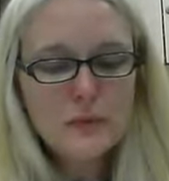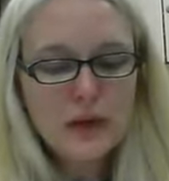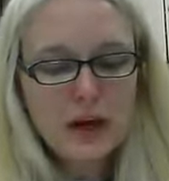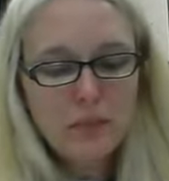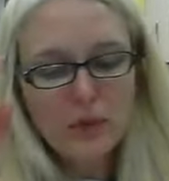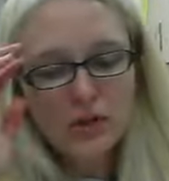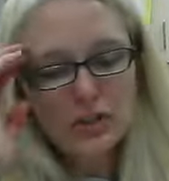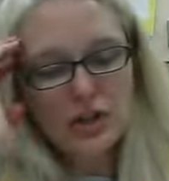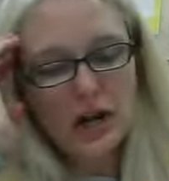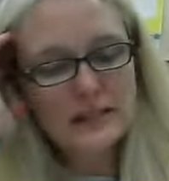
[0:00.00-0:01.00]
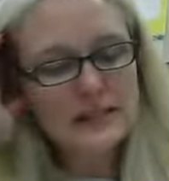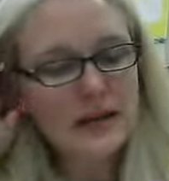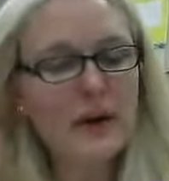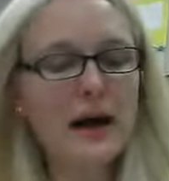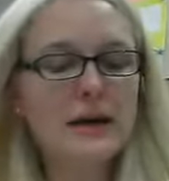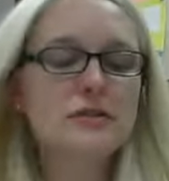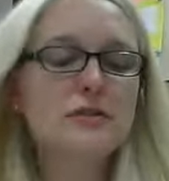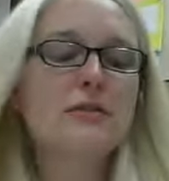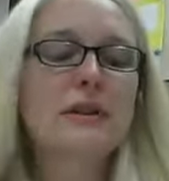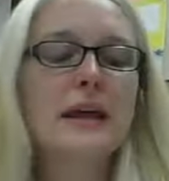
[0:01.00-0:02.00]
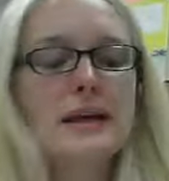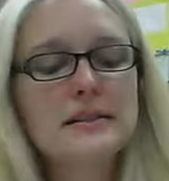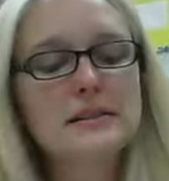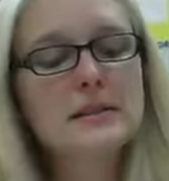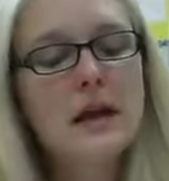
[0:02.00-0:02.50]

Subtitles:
pick up moisture as they pass over lakes.